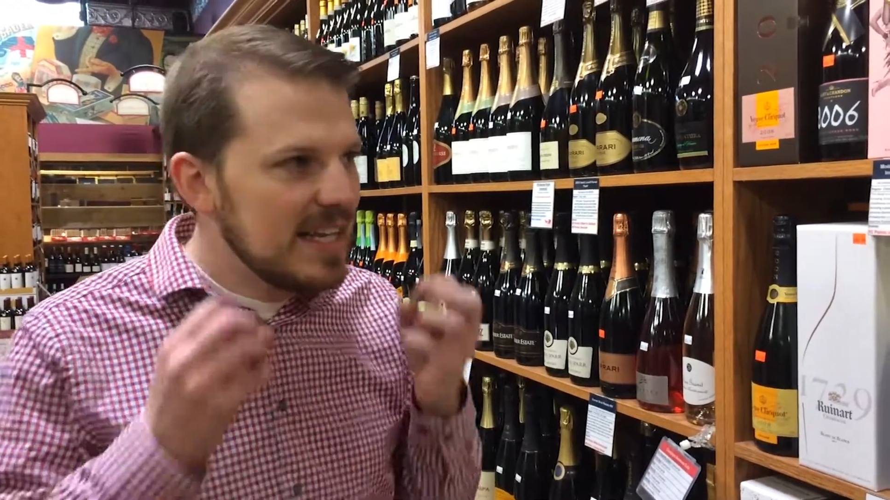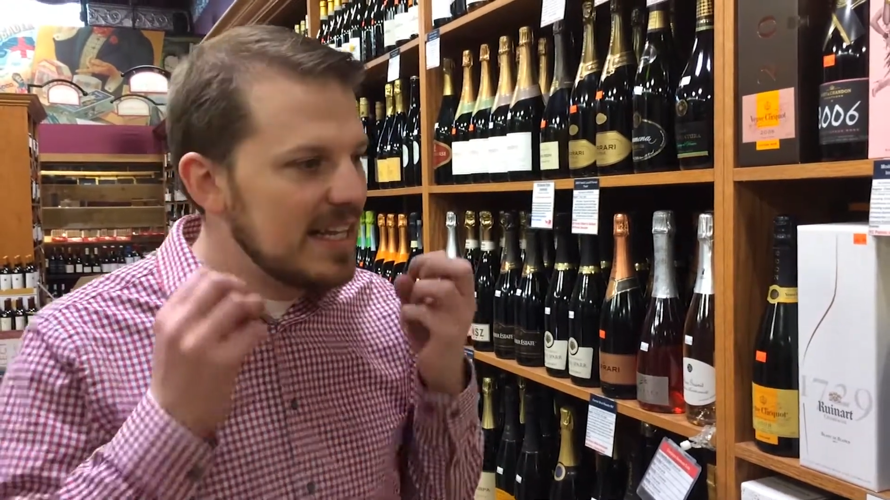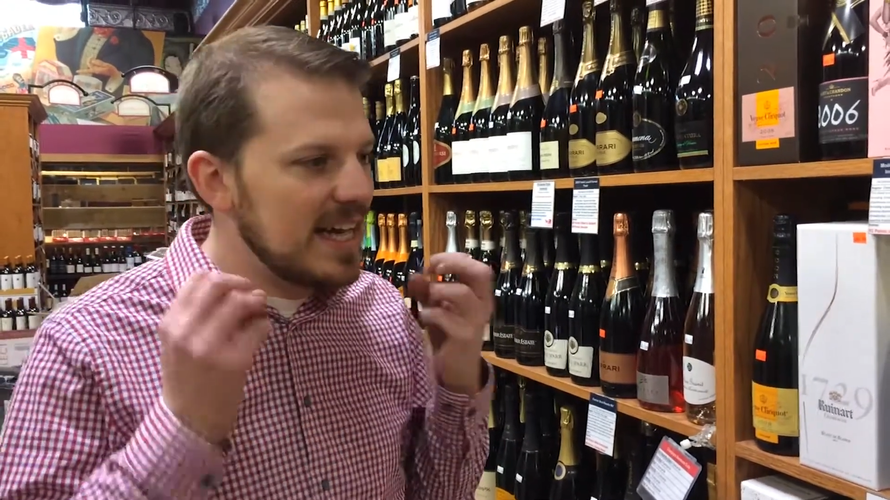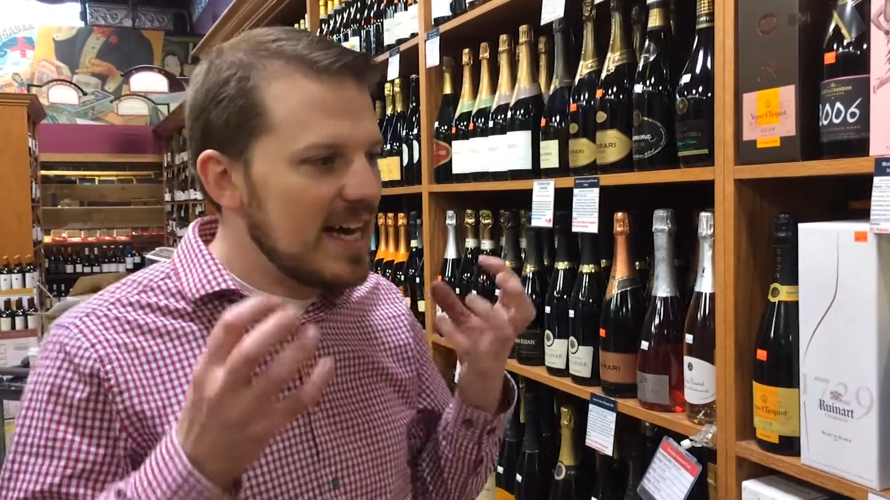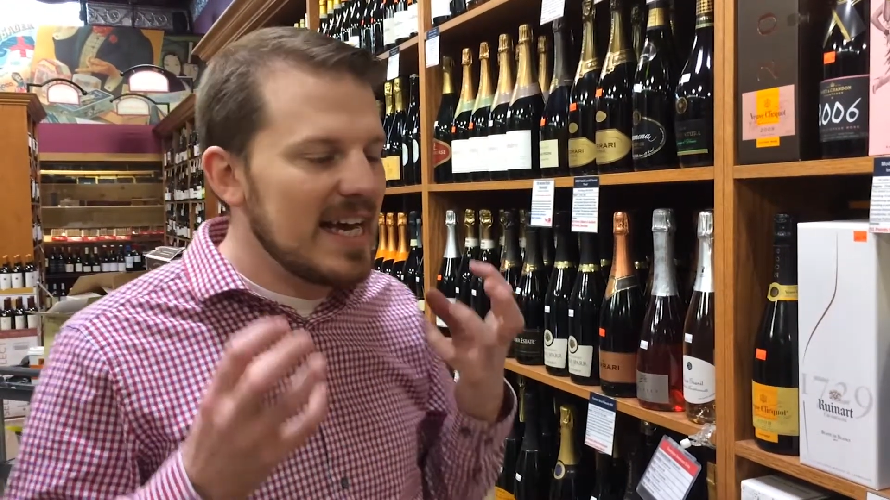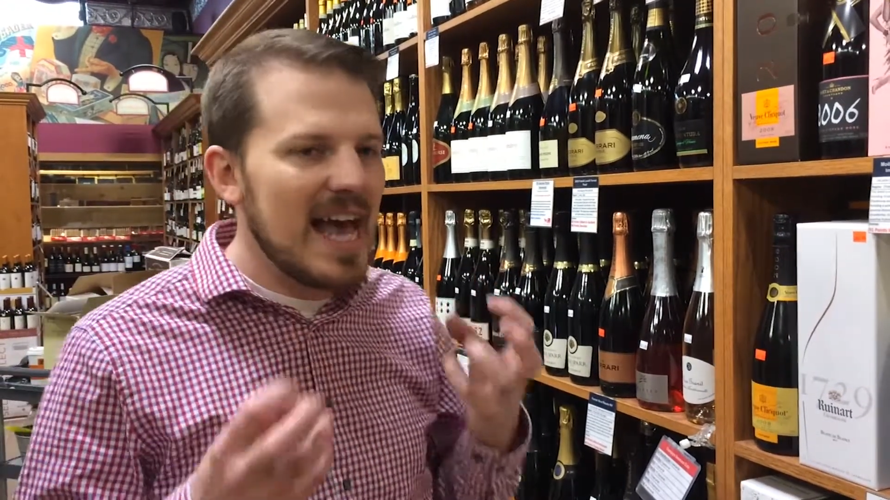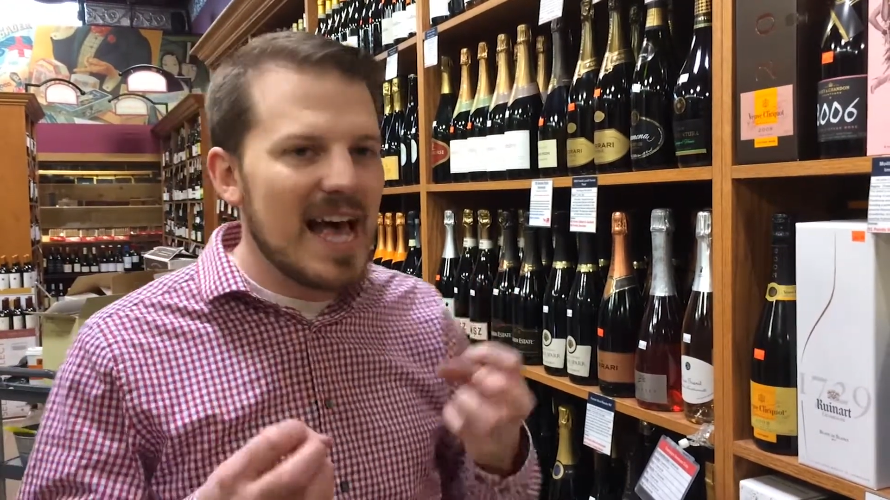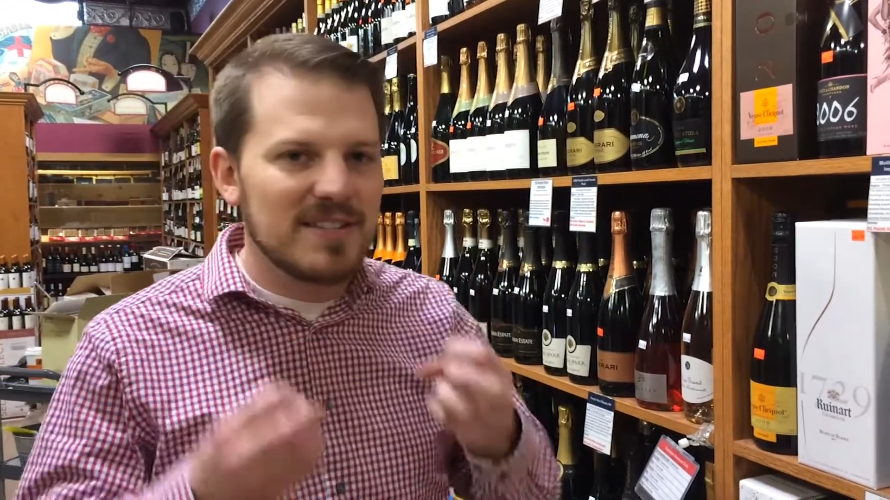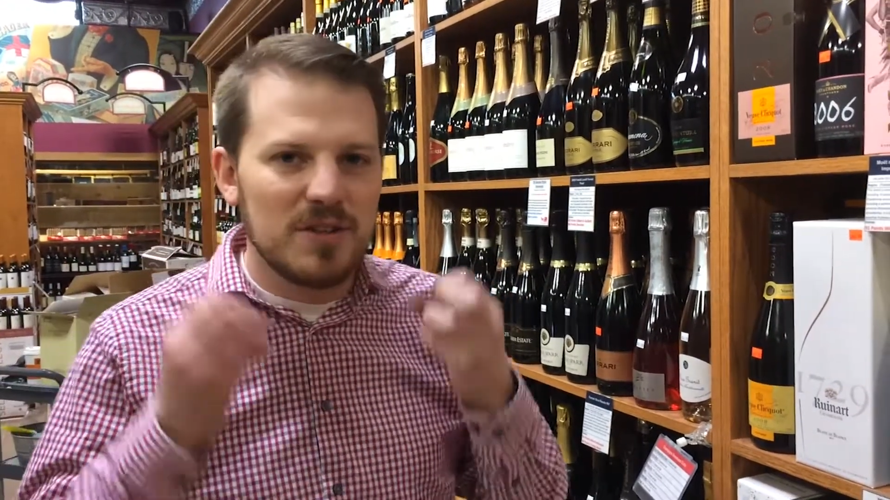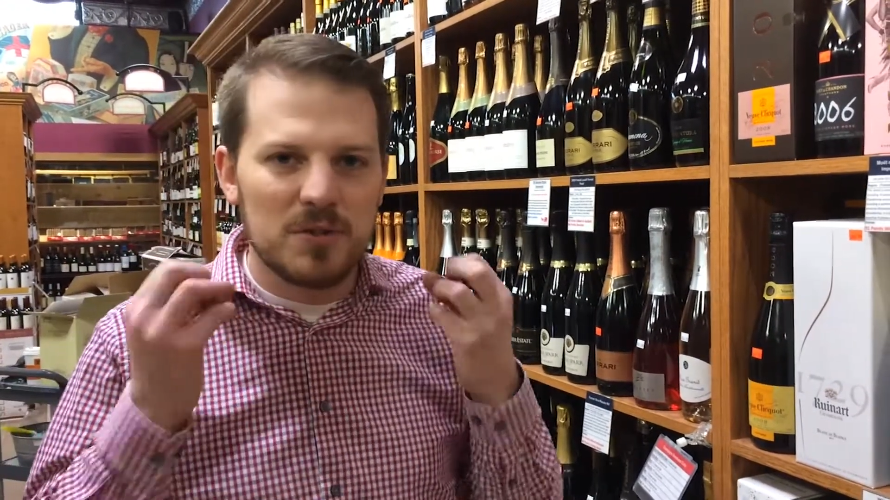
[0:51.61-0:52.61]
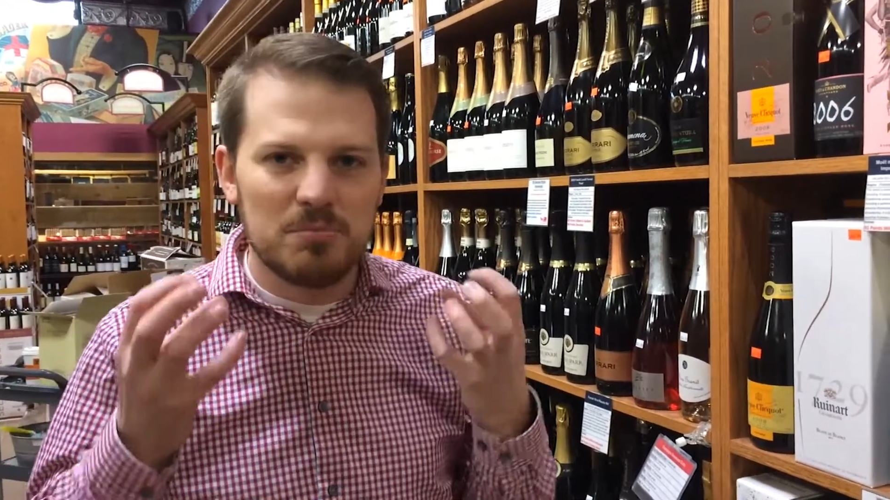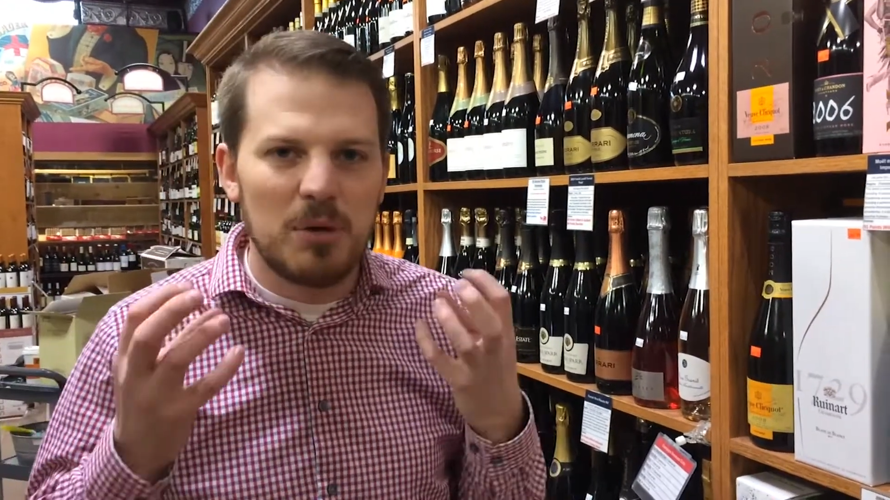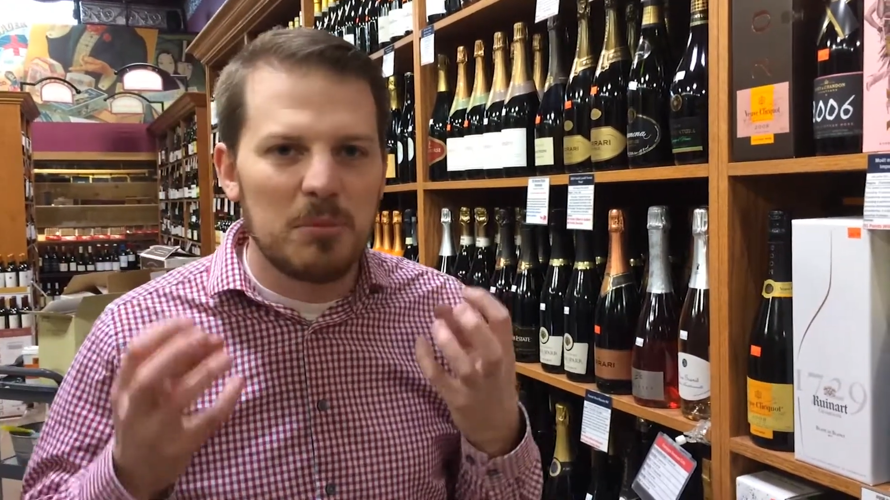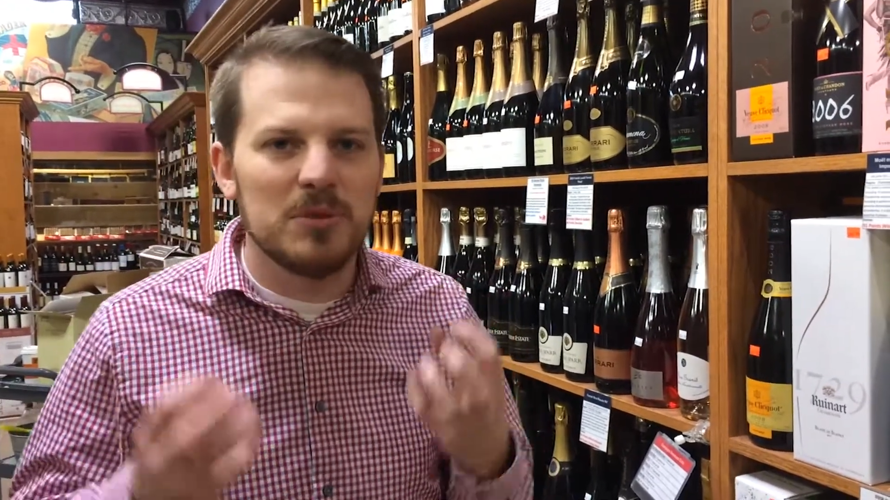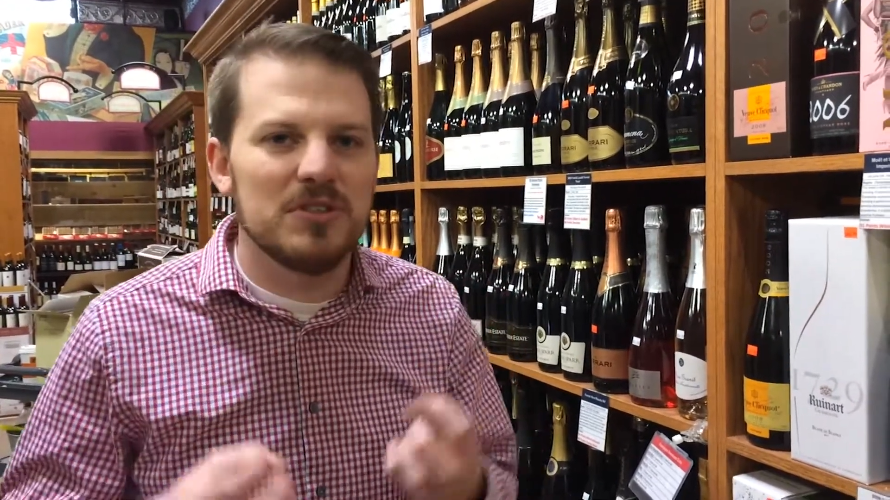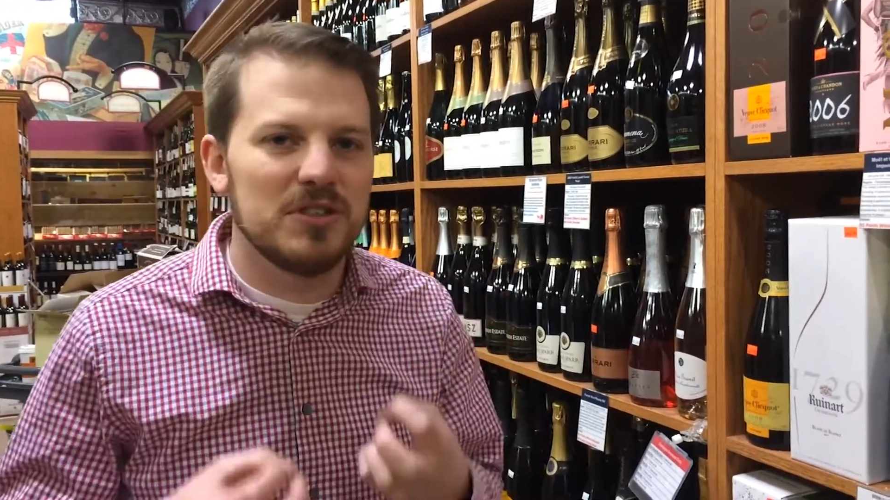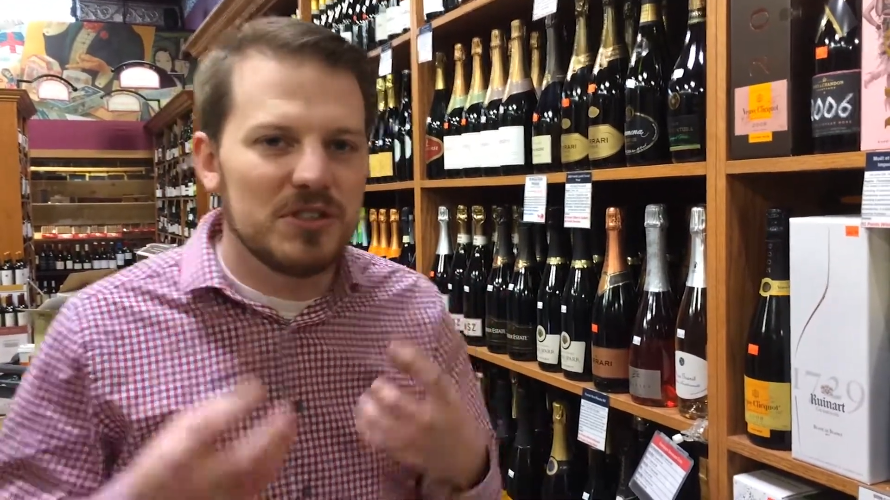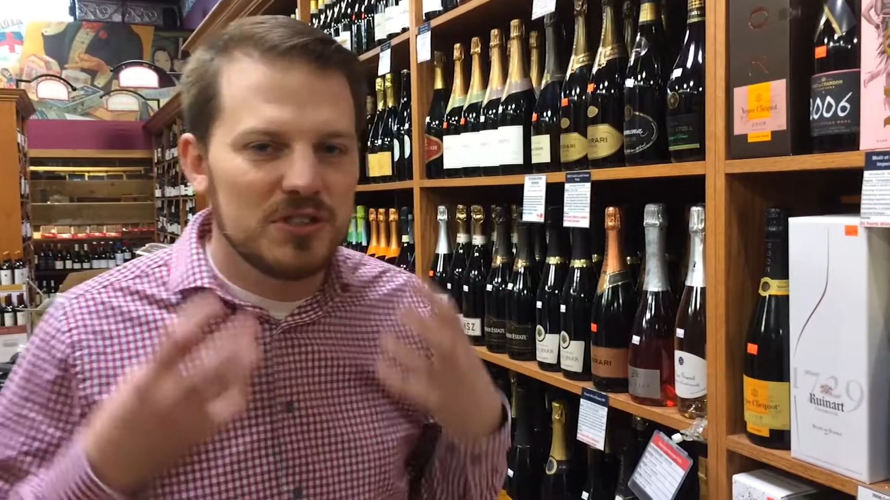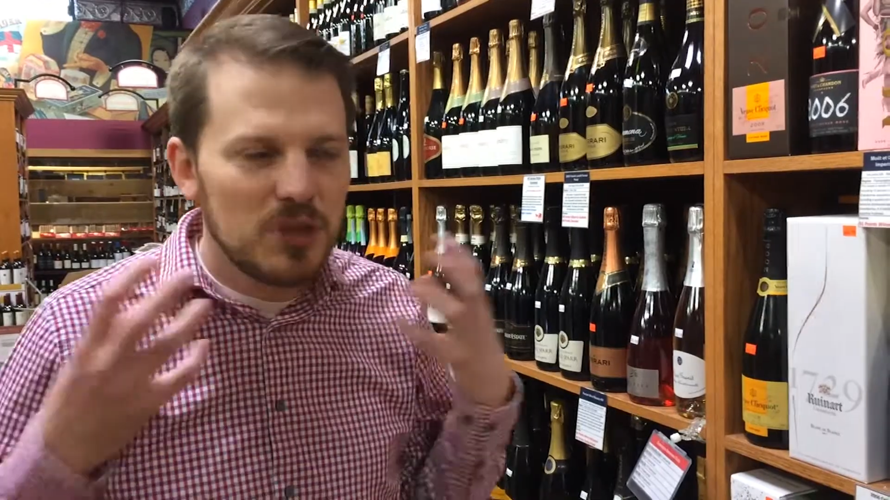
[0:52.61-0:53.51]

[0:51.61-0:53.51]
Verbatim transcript: that high acid, those bubbles are just